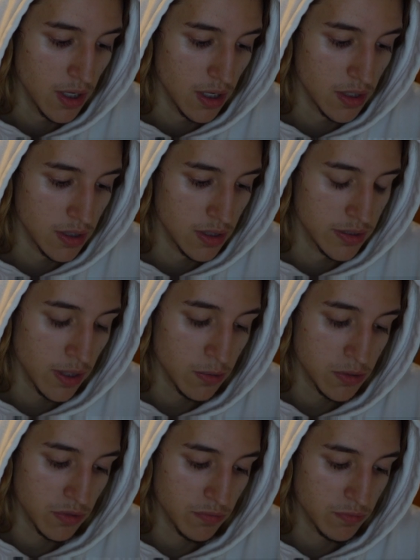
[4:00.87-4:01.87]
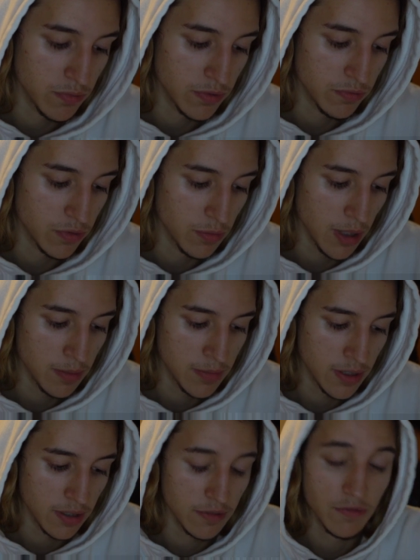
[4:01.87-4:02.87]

Nelson went for Aubameyang.